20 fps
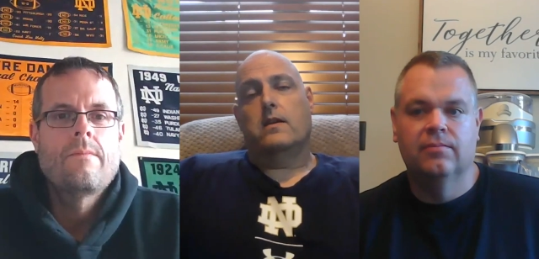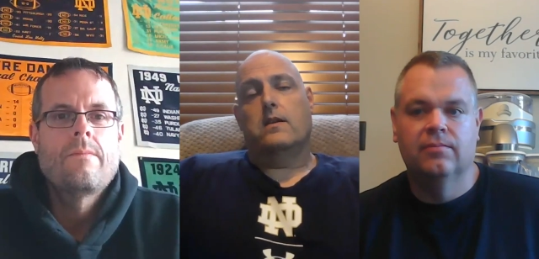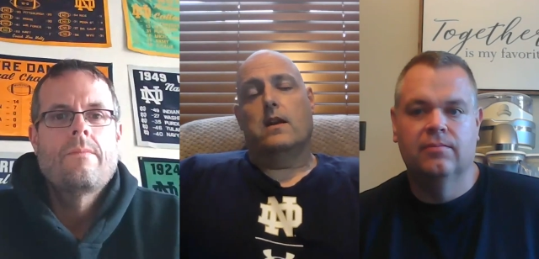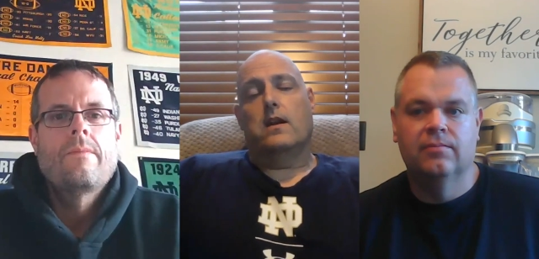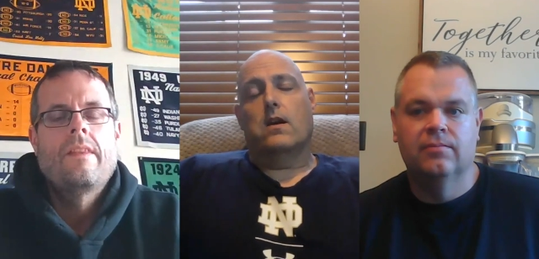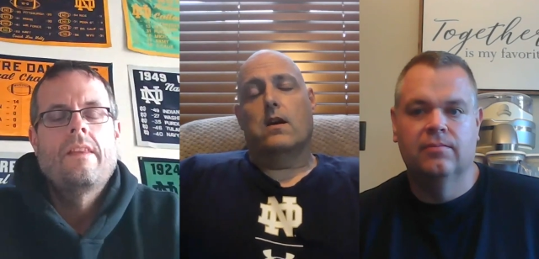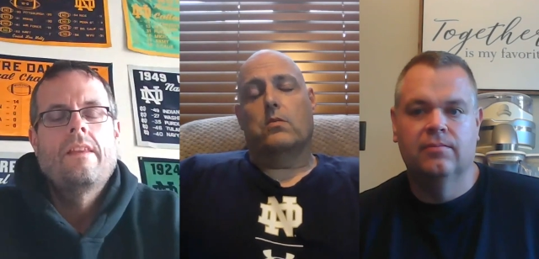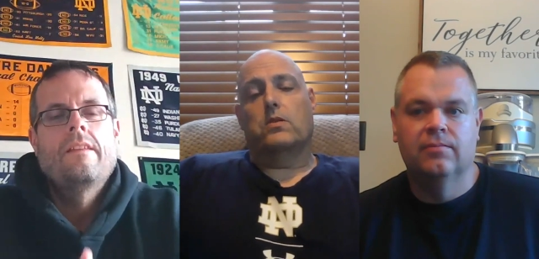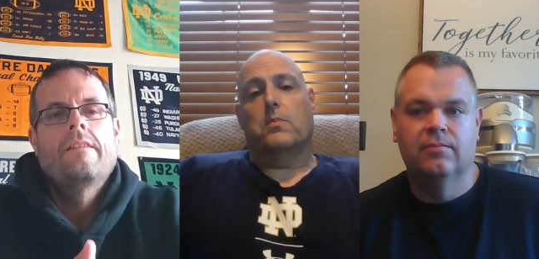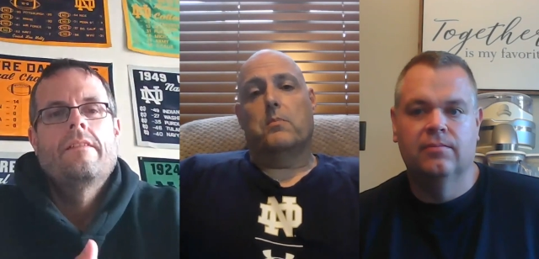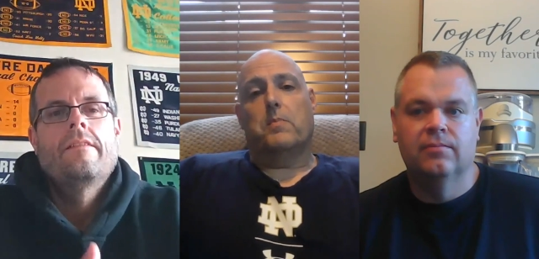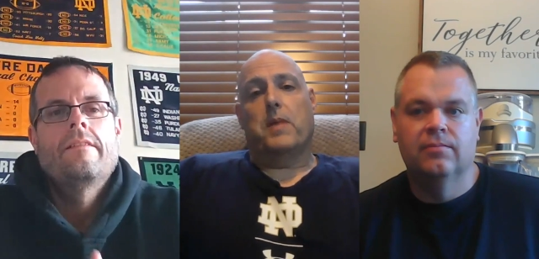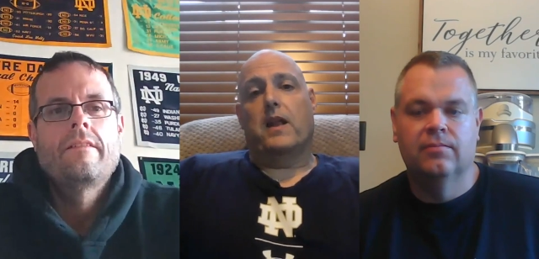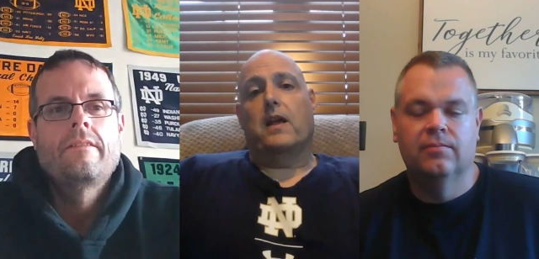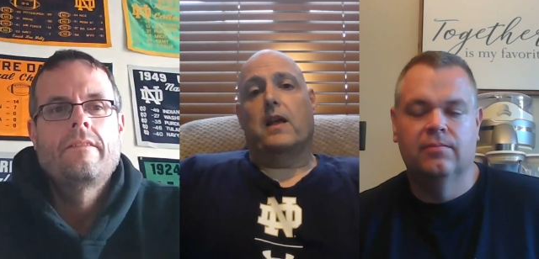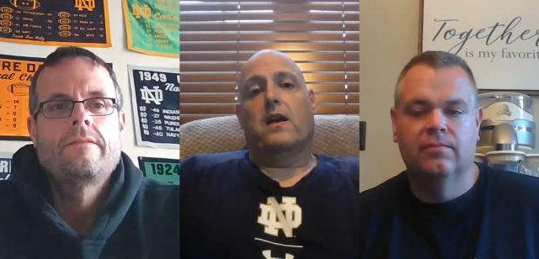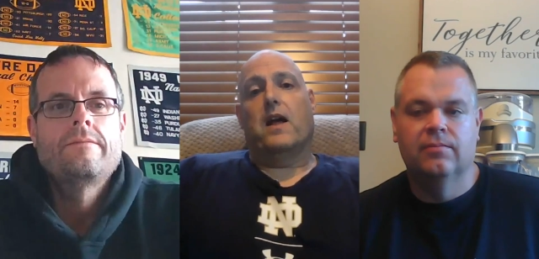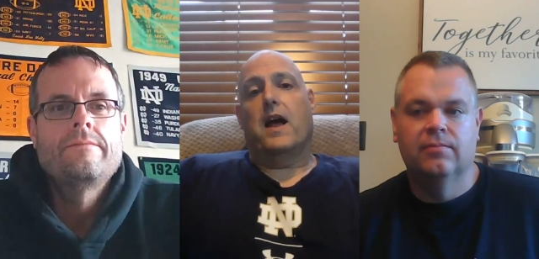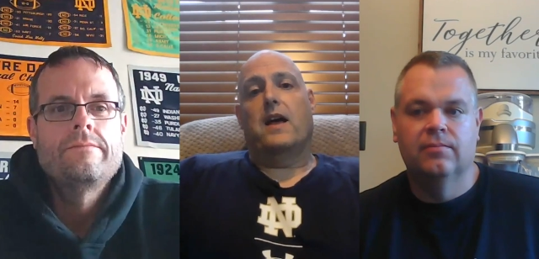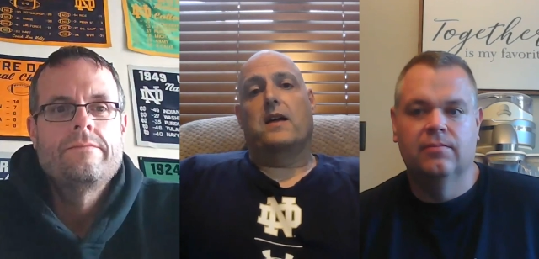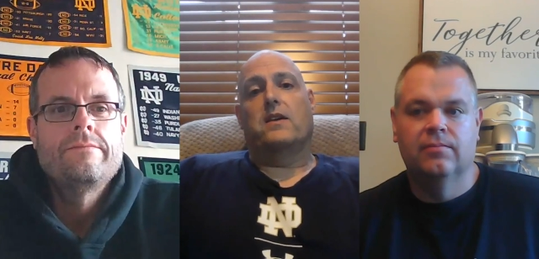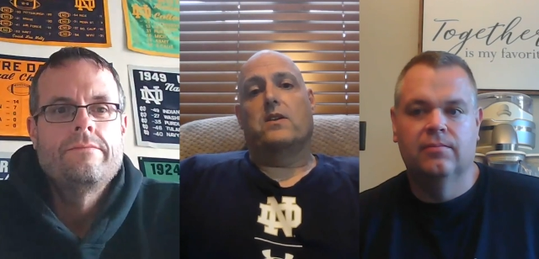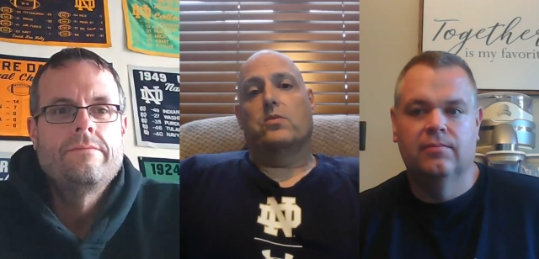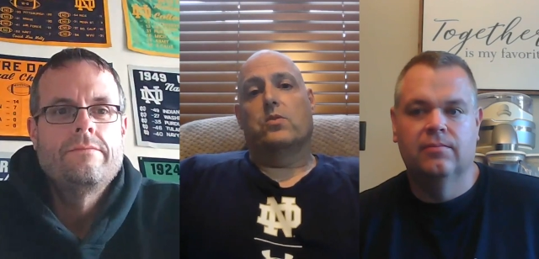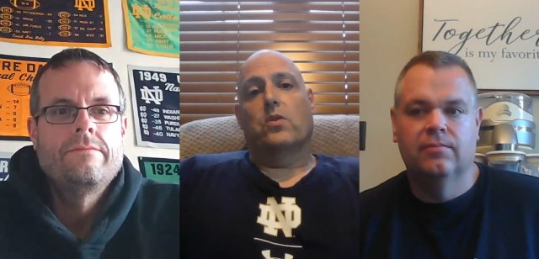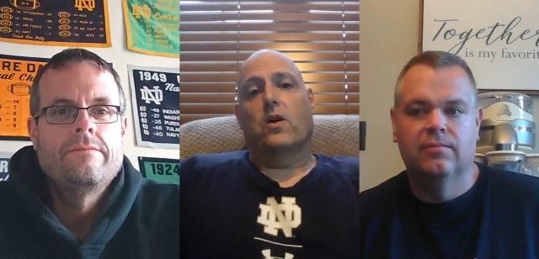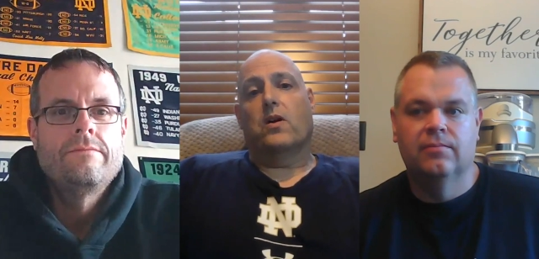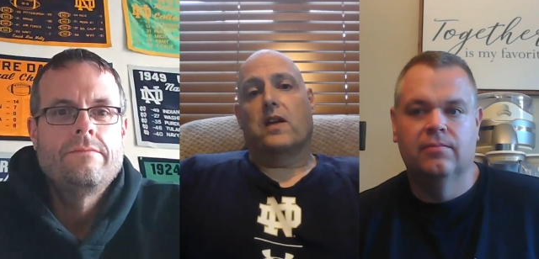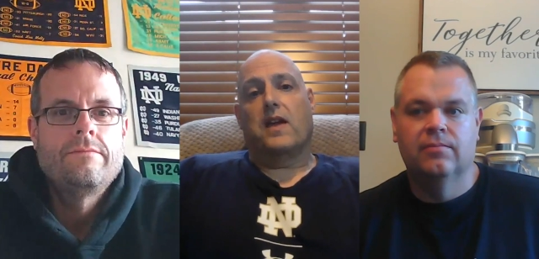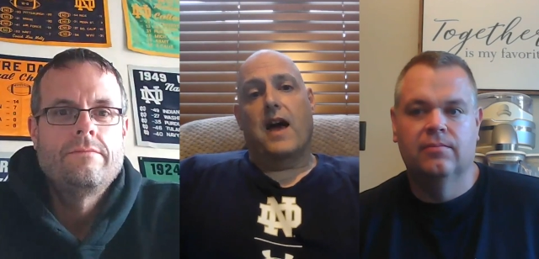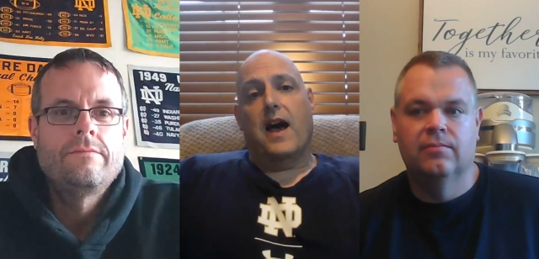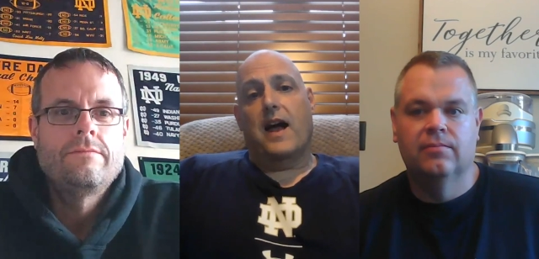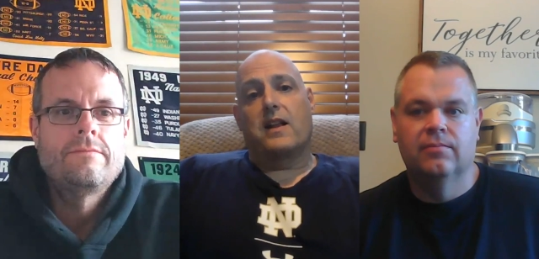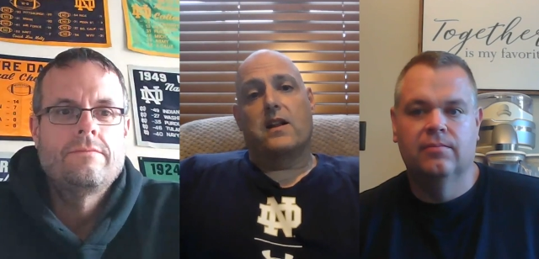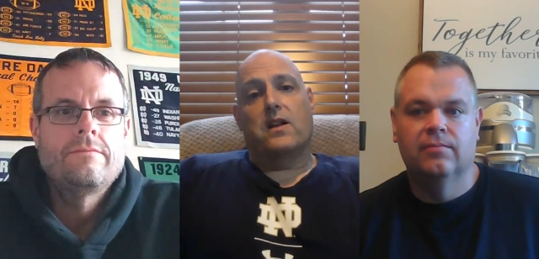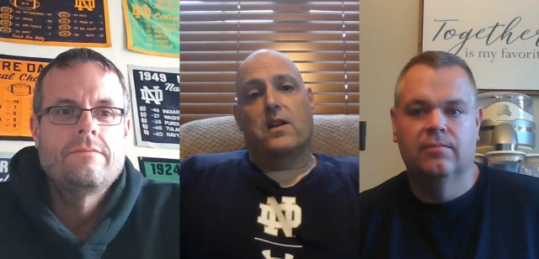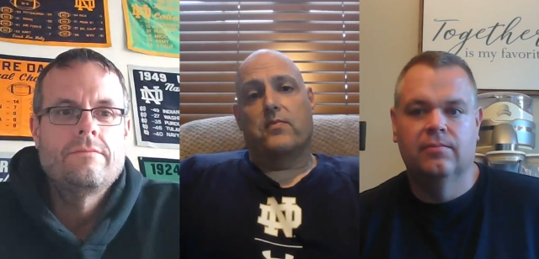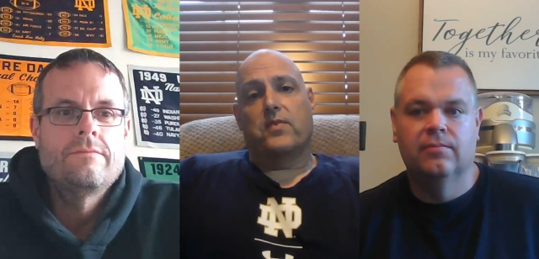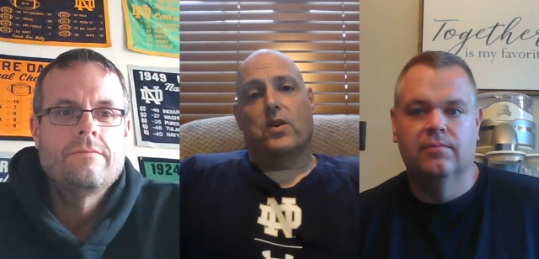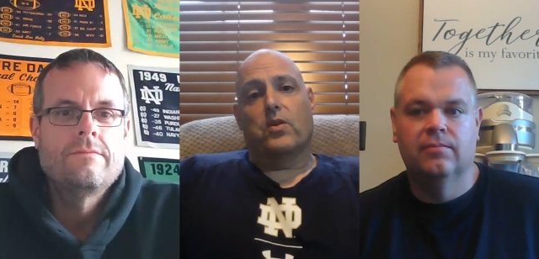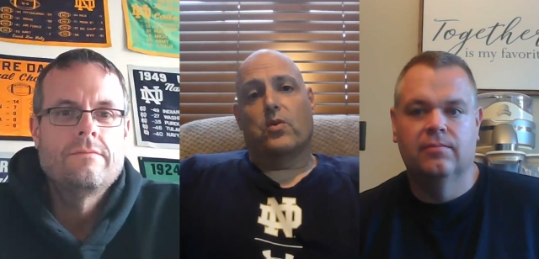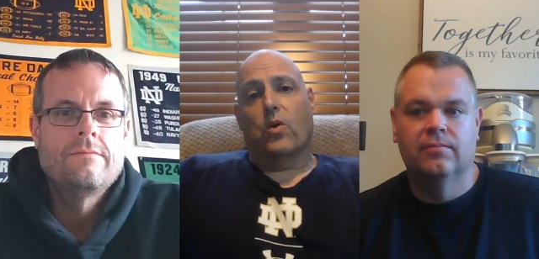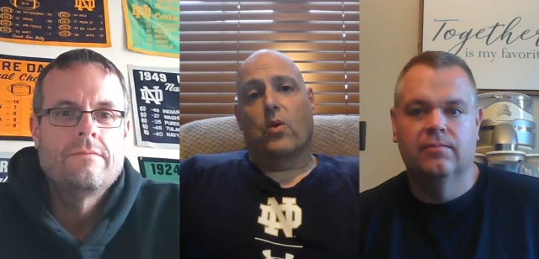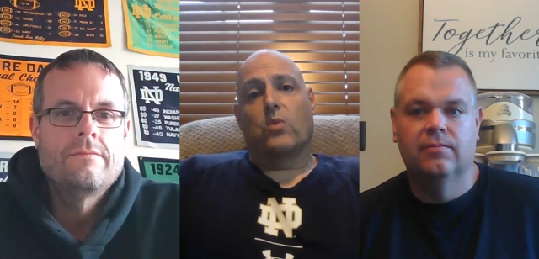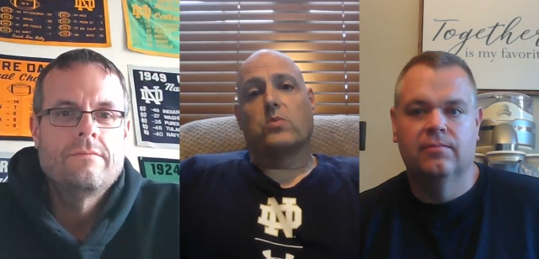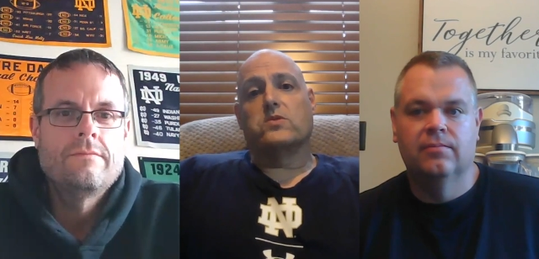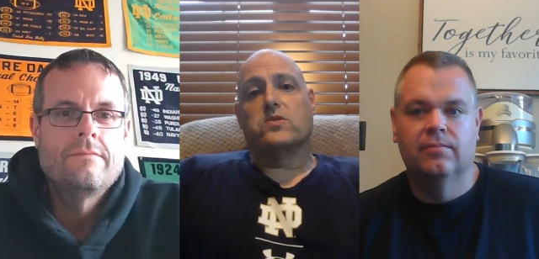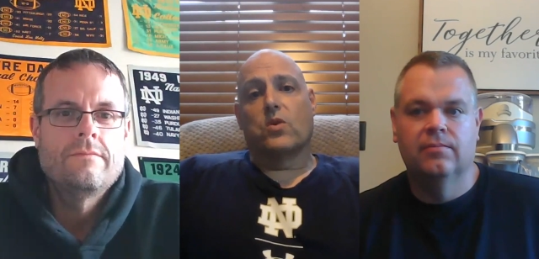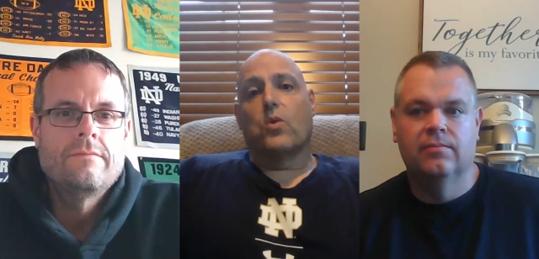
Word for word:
Speaker 1: you know, depending on how you look at it, if you're old